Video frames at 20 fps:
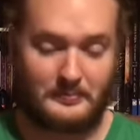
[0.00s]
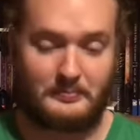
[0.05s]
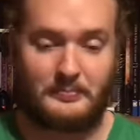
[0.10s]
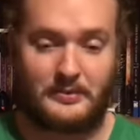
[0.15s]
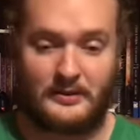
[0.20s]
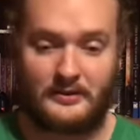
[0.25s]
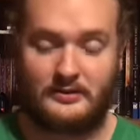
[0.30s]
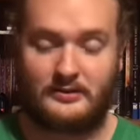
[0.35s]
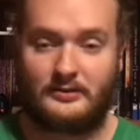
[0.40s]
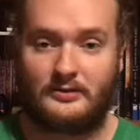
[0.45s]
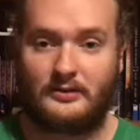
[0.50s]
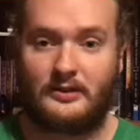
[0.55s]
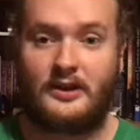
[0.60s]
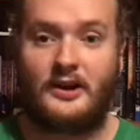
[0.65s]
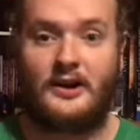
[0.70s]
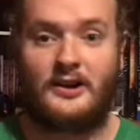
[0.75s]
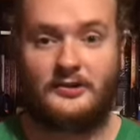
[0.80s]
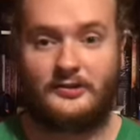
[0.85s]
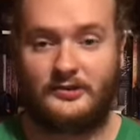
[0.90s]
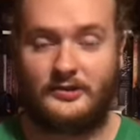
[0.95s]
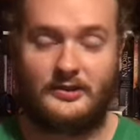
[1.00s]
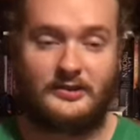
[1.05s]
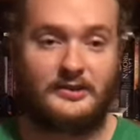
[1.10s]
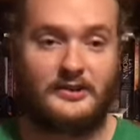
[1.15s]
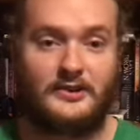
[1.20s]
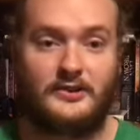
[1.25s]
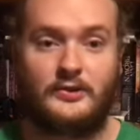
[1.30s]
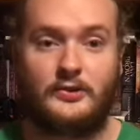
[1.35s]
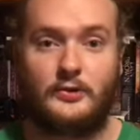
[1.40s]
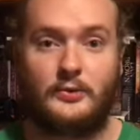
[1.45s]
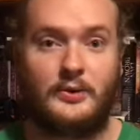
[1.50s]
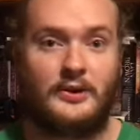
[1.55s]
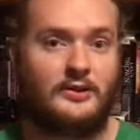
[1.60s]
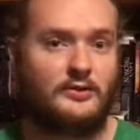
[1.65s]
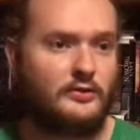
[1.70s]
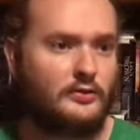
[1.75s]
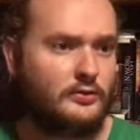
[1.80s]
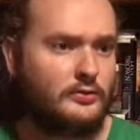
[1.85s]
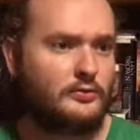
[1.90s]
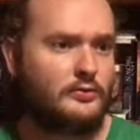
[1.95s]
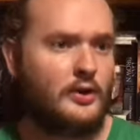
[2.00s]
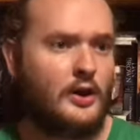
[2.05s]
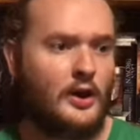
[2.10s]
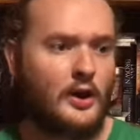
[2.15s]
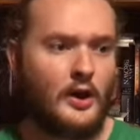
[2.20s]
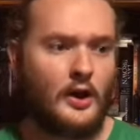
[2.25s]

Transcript: been constantly doing to